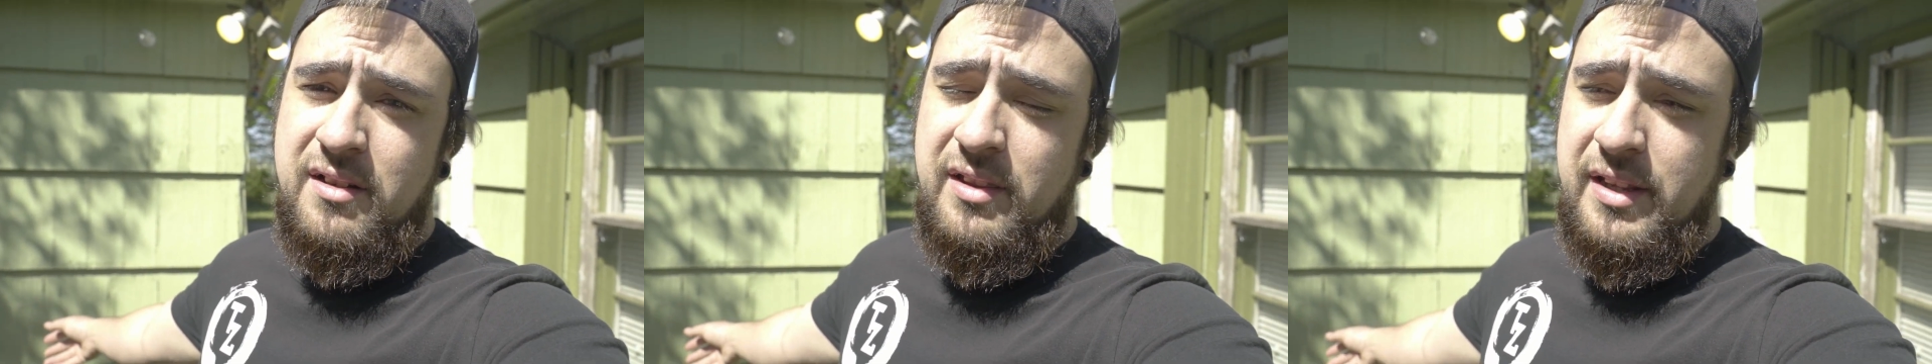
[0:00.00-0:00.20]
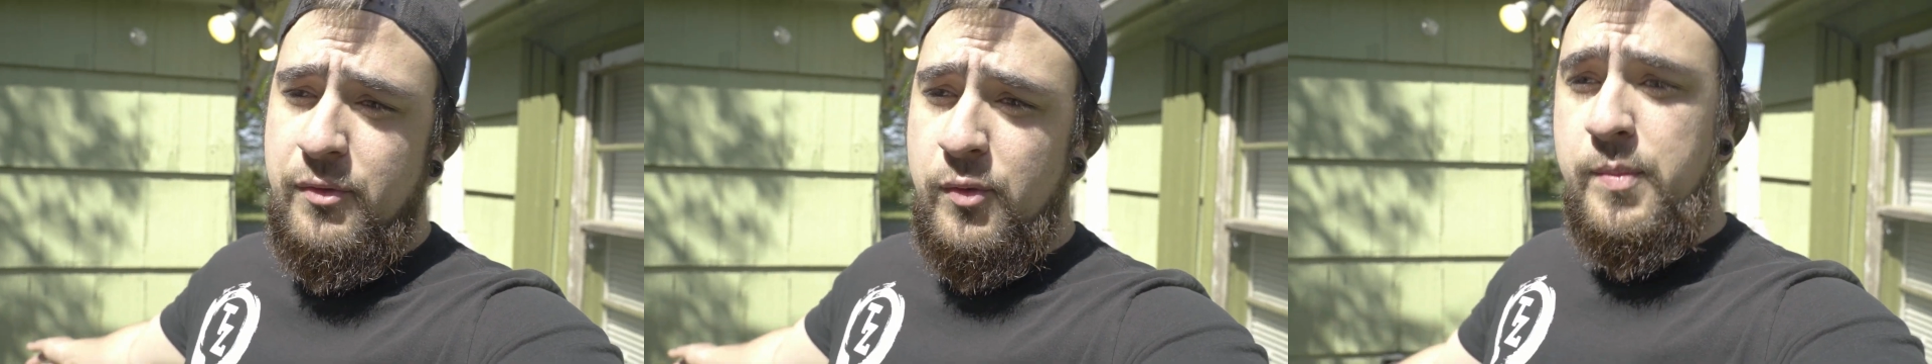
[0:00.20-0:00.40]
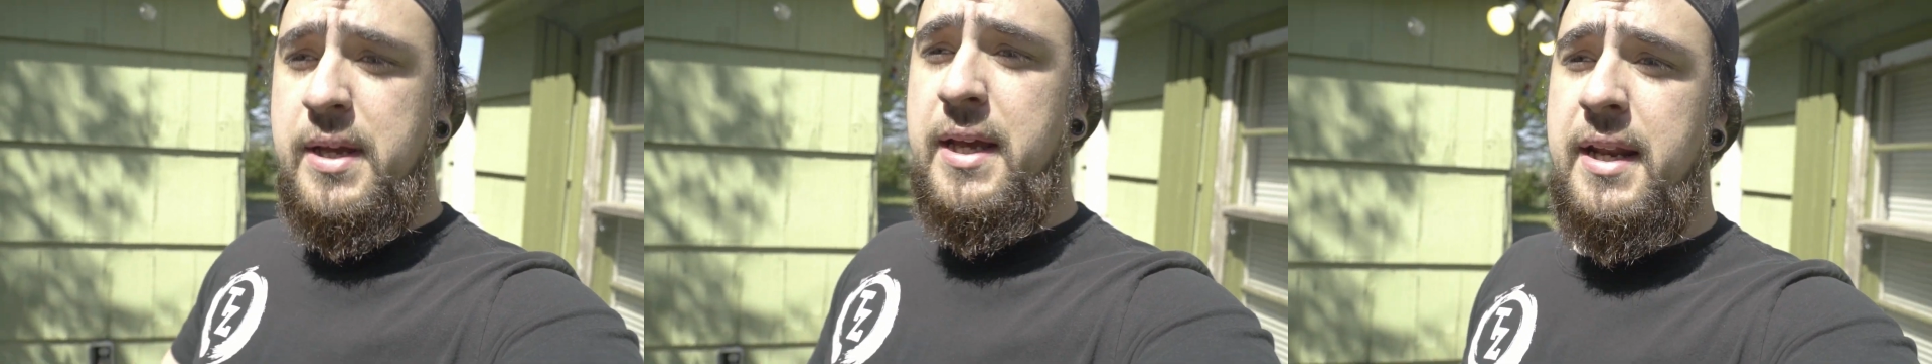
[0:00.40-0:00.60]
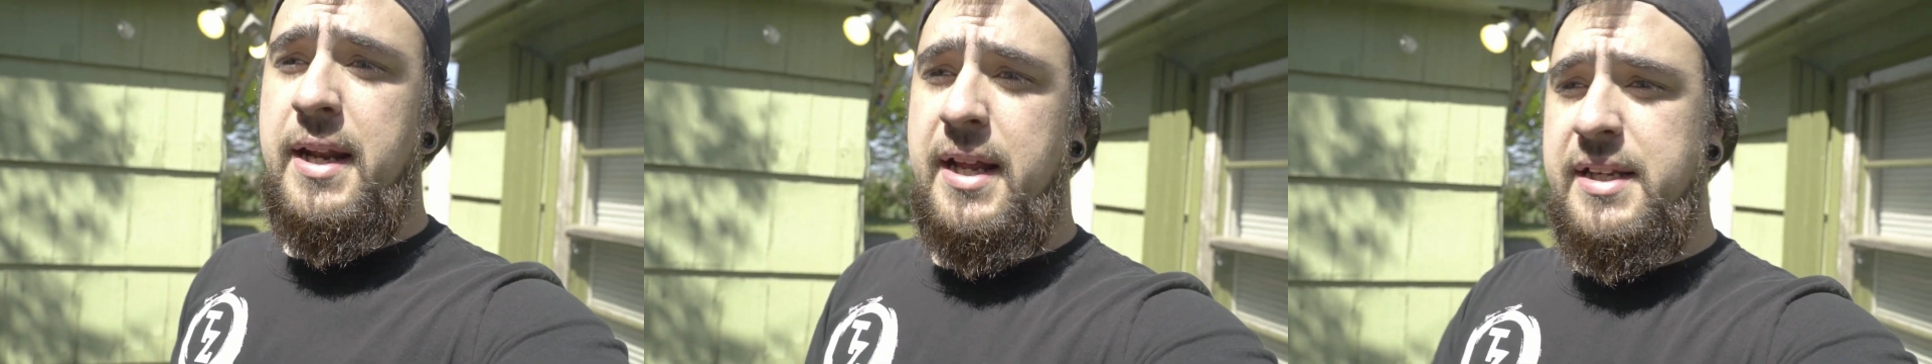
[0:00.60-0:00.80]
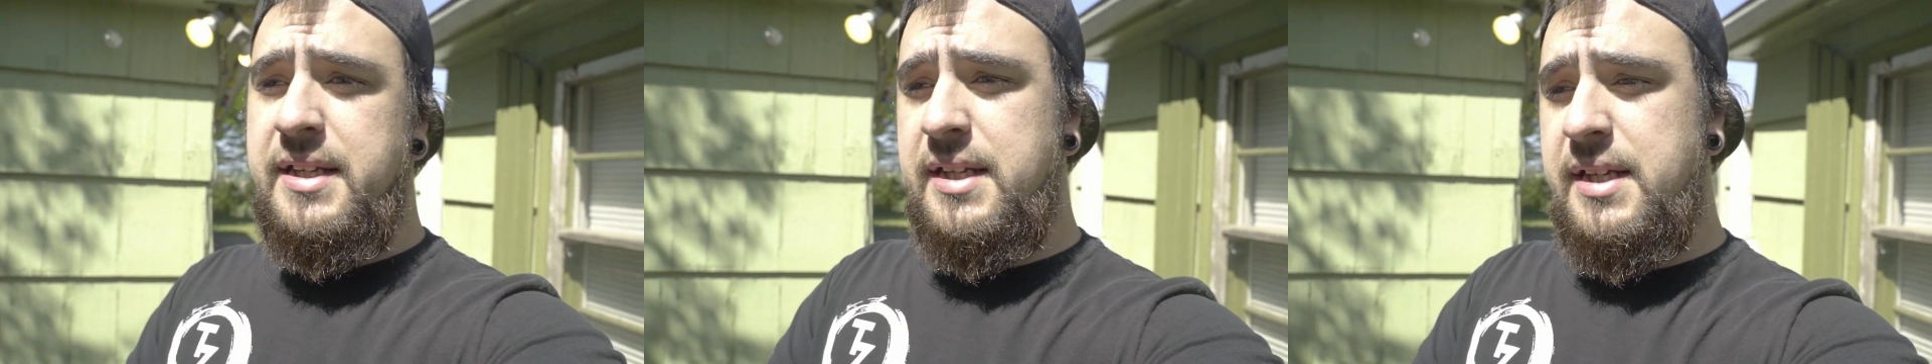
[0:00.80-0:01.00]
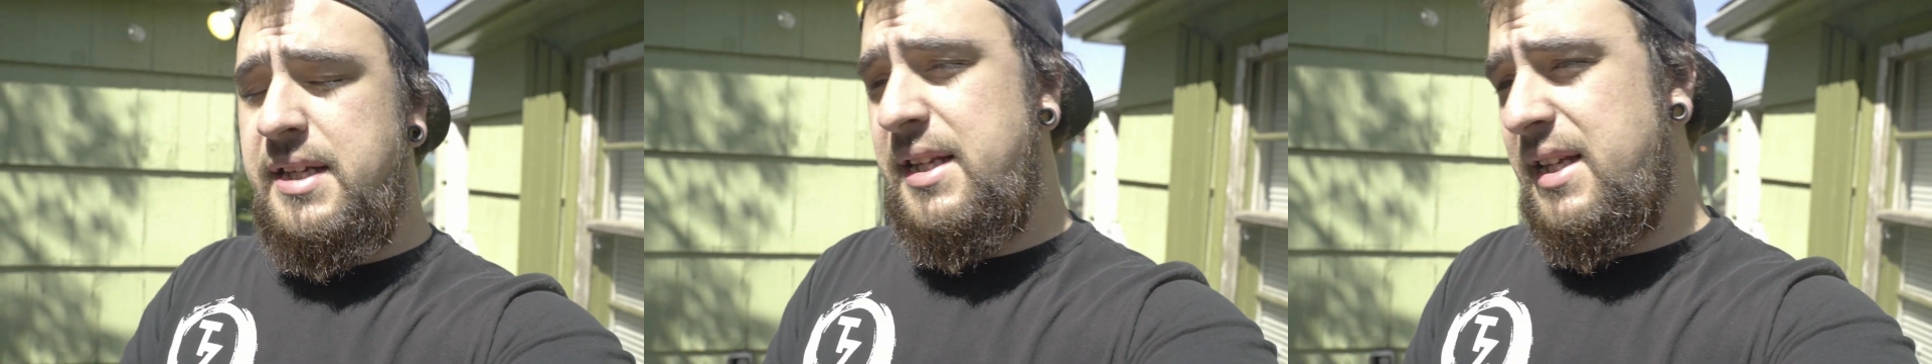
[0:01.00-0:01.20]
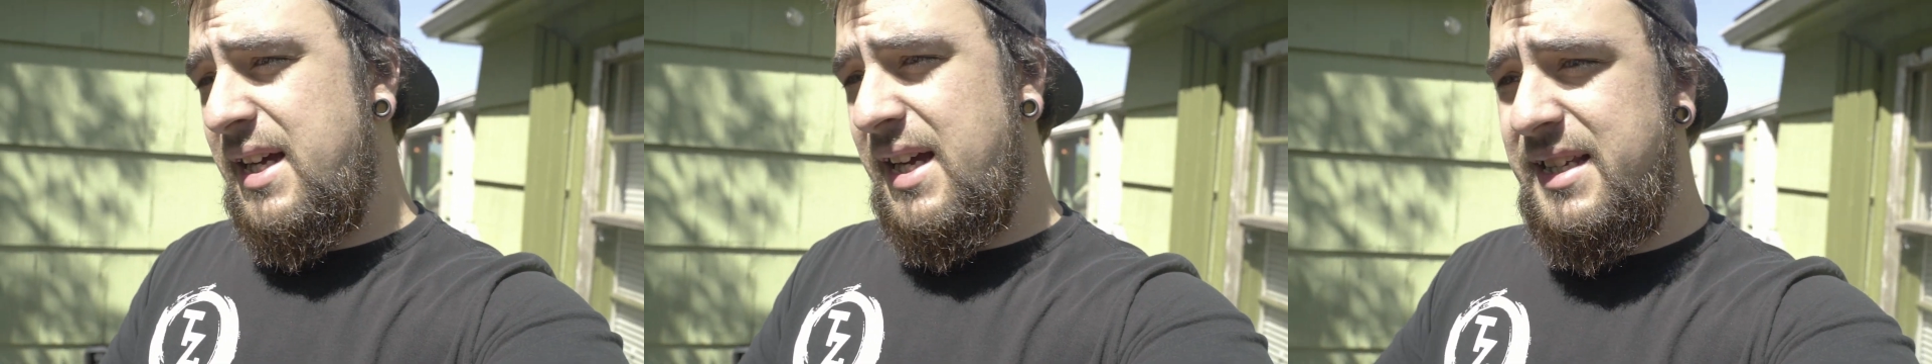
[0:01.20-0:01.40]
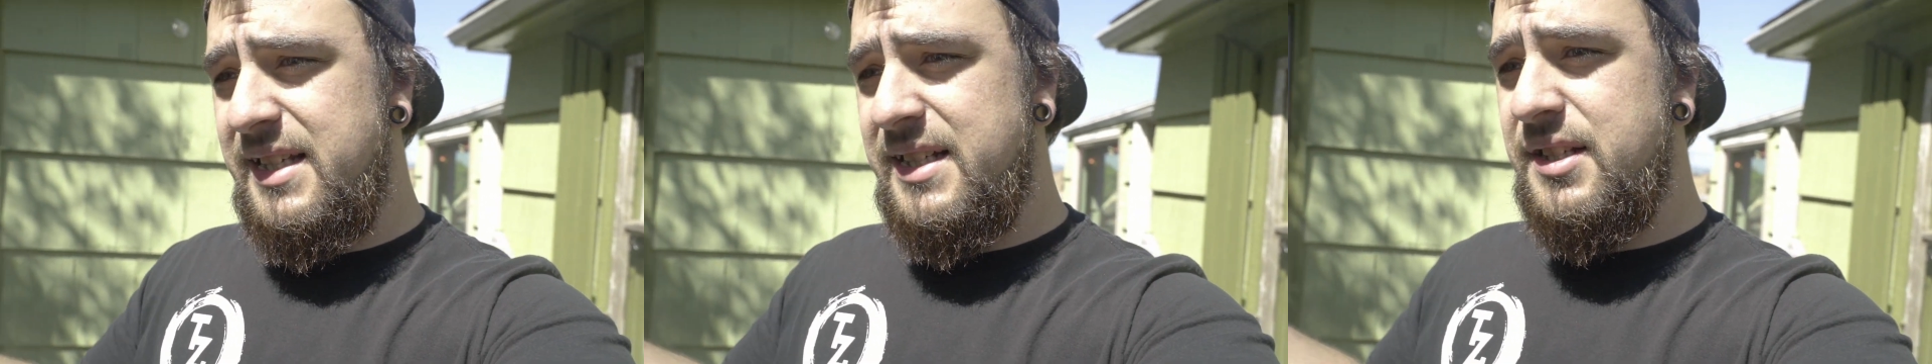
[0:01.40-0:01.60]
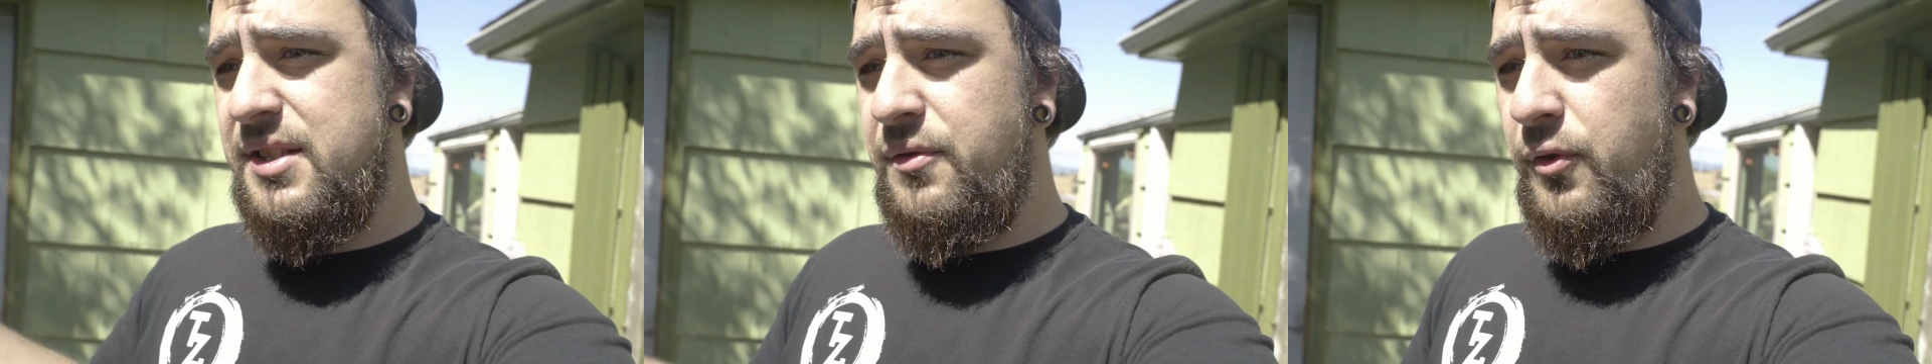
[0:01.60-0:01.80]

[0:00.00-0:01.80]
leaving me any ideas